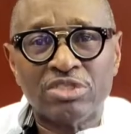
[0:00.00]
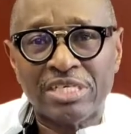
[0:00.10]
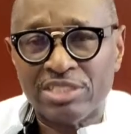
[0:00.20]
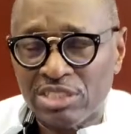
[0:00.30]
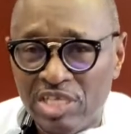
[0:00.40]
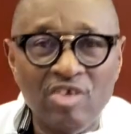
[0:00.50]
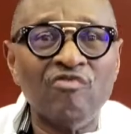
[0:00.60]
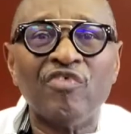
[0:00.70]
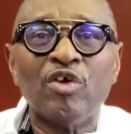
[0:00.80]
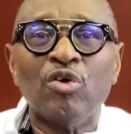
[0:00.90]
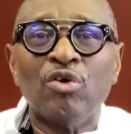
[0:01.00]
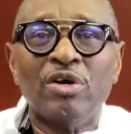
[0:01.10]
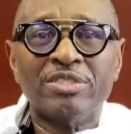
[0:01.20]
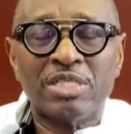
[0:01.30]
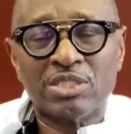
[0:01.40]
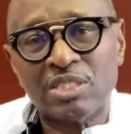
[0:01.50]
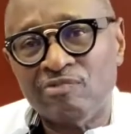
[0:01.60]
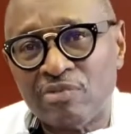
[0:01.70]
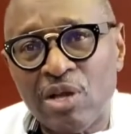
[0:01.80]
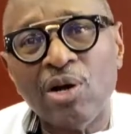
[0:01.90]
as Savior, as a Son
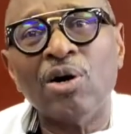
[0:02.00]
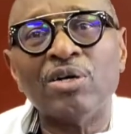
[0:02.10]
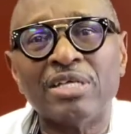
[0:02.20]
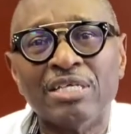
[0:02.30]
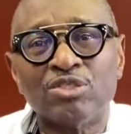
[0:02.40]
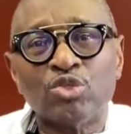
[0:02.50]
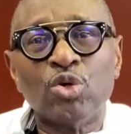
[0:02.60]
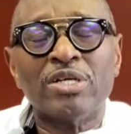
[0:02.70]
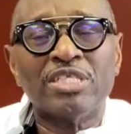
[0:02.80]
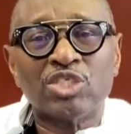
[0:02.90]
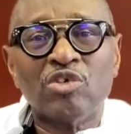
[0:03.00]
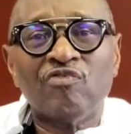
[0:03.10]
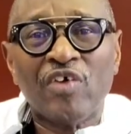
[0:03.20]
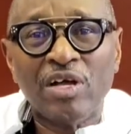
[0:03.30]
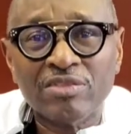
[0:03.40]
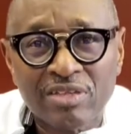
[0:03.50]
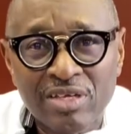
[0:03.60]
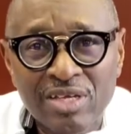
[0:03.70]
of God, and so on and so forth,